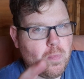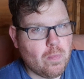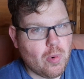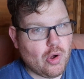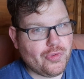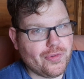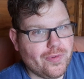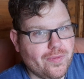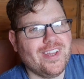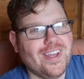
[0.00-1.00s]
But
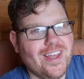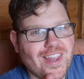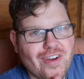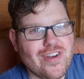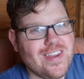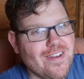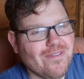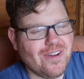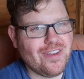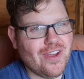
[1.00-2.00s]
there are
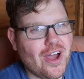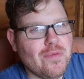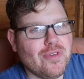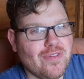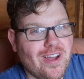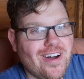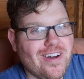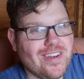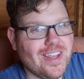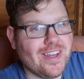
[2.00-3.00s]
different types of
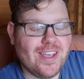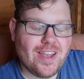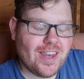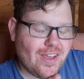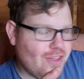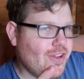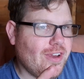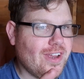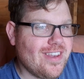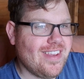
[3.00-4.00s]
gardening. Now, you can
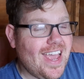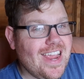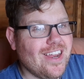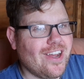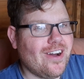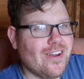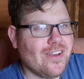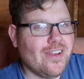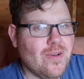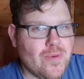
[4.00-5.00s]
contain a
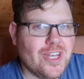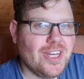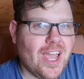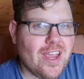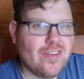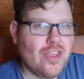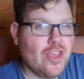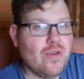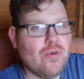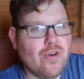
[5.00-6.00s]
garden, in which case
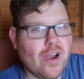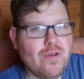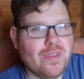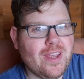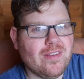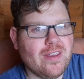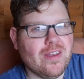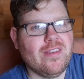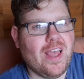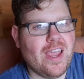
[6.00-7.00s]
you will grow things in
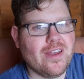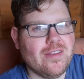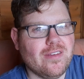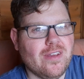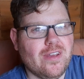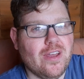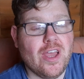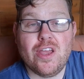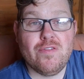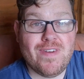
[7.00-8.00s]
containers.
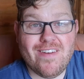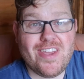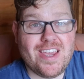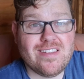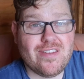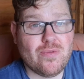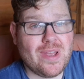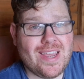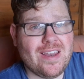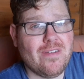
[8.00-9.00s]
Very easy to
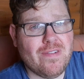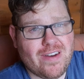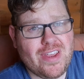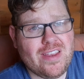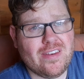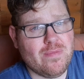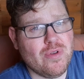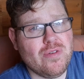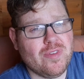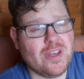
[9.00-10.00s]
weed, very easy to
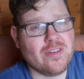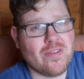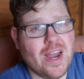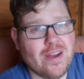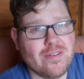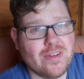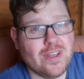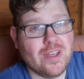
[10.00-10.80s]
move things around.